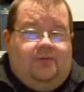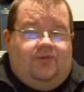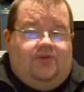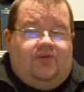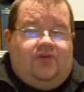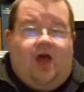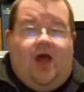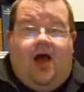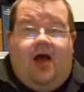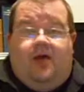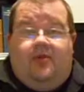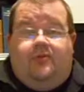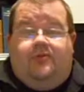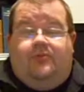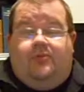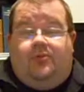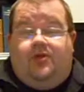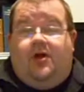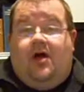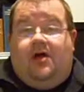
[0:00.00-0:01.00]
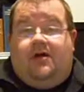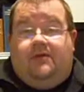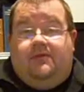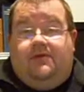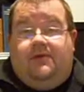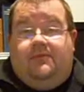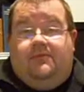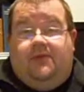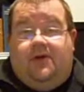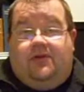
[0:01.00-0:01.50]
child
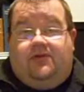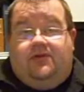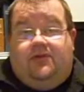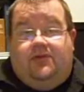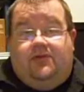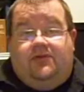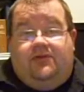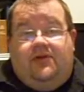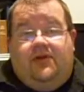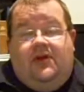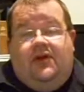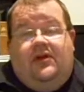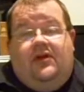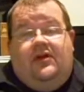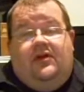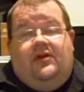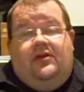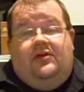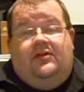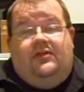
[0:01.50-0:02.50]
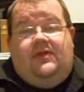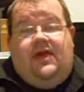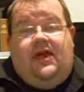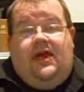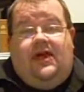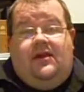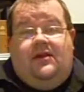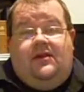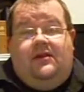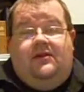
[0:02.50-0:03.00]
pornography pictures,
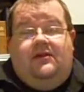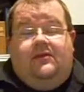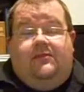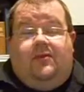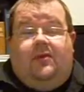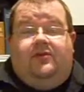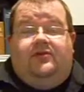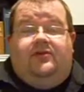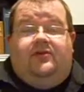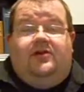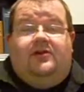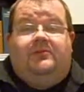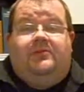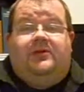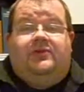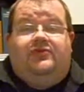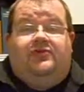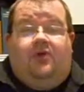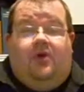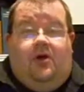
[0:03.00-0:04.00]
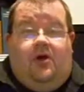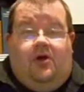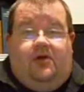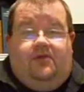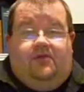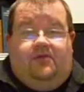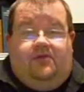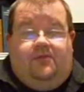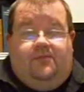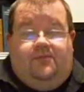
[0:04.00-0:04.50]
then the person can be charged.
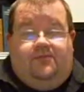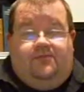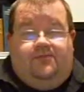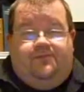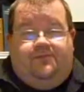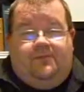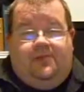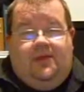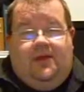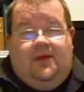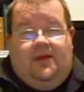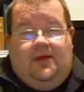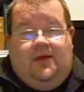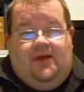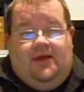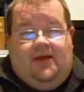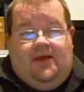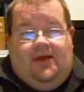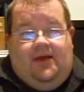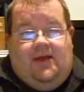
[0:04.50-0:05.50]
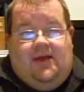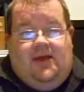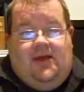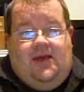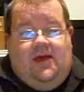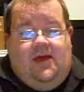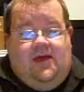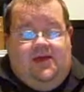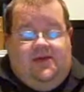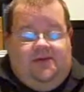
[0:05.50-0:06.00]

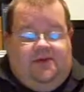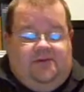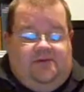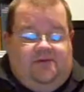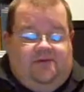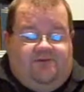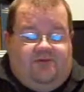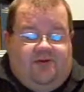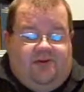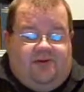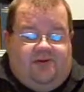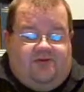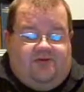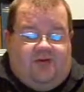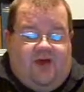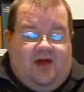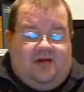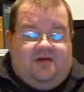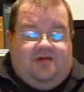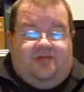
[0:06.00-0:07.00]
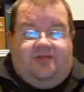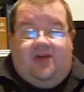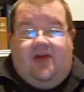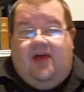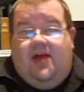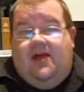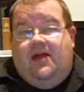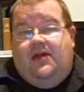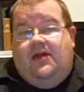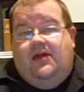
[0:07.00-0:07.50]
And the defendant tried to
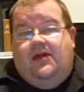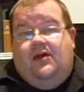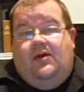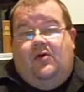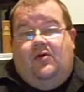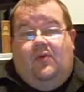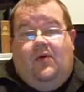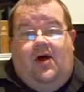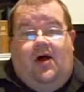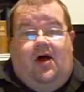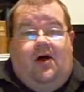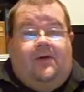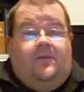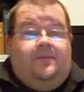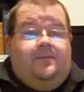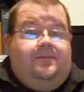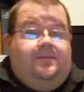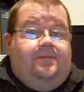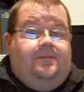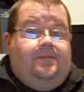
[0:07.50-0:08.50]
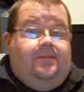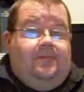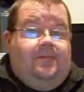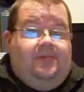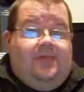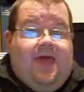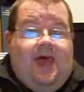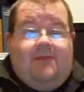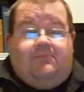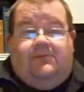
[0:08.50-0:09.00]
say, well,
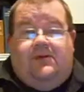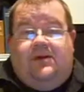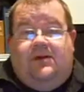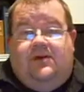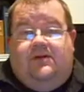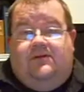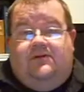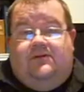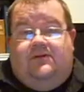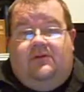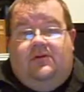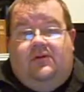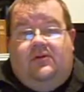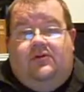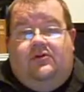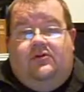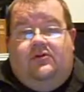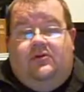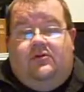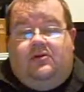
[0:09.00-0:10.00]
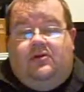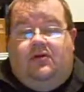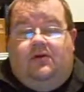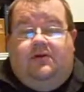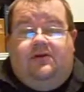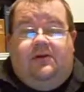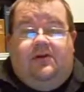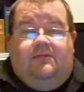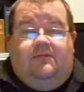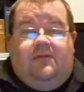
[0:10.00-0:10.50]
that means you can
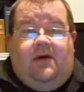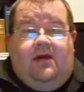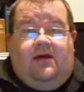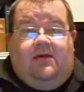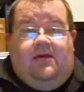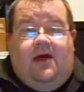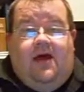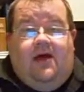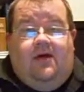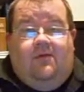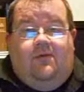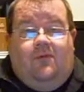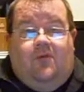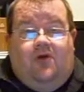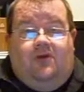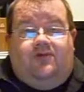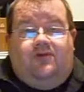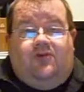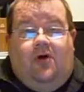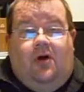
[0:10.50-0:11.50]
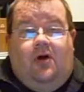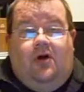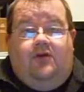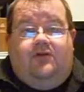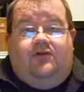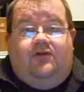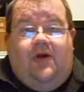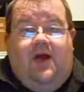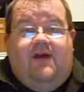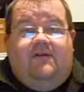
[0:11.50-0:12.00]
only give my client 1 charge
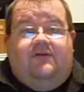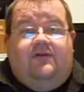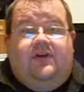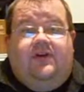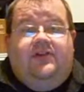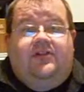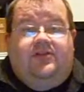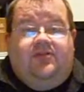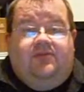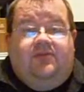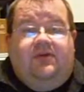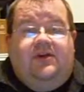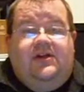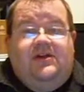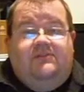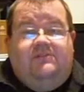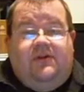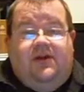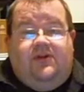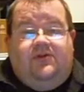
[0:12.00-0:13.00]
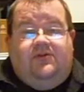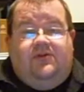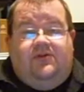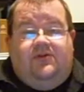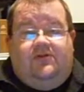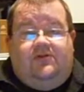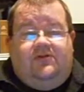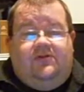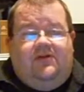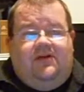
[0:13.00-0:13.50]
for every 3
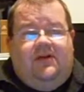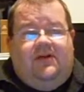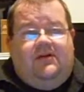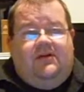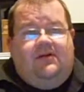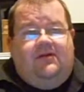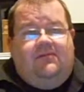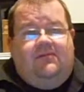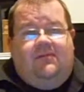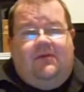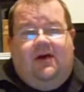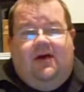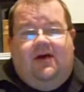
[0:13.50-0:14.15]
pictures. And